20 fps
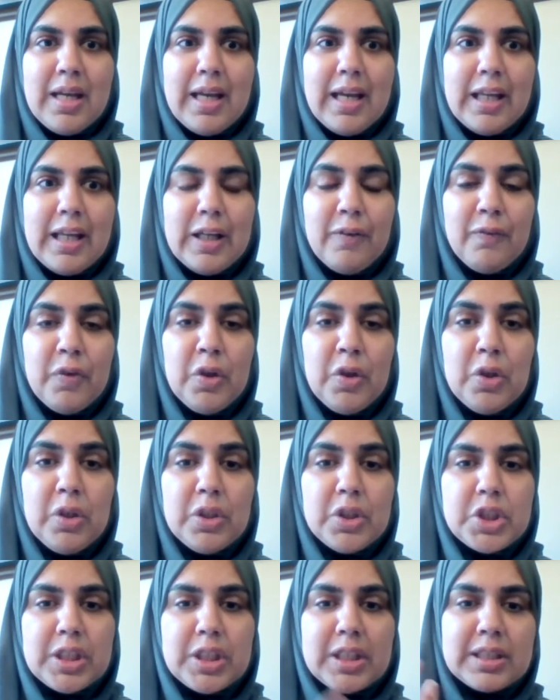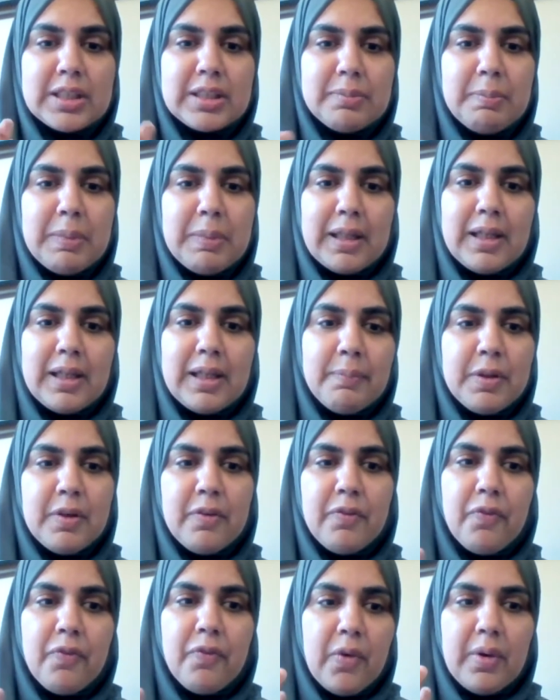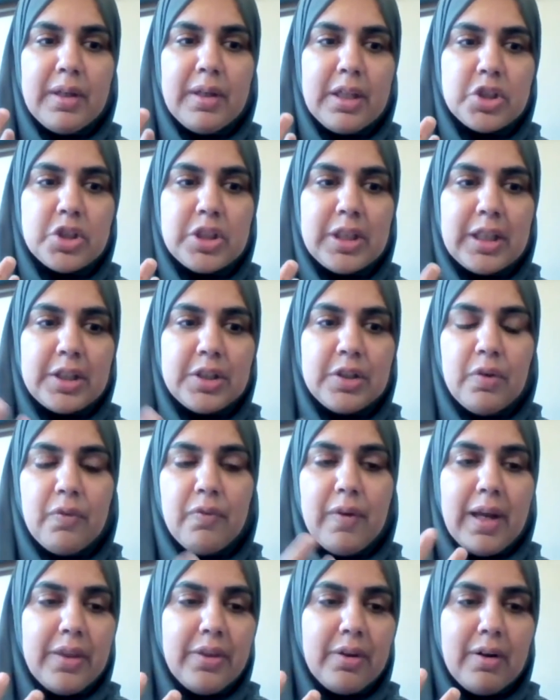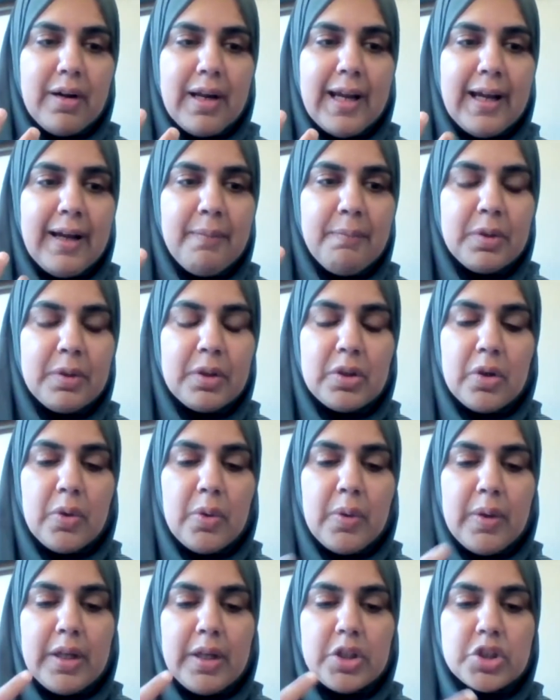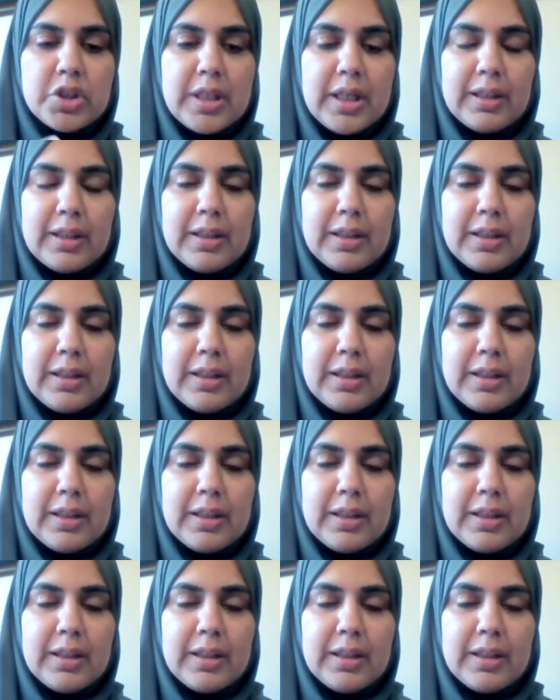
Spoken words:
And if you just pick up your phone and check your weather app, go and check the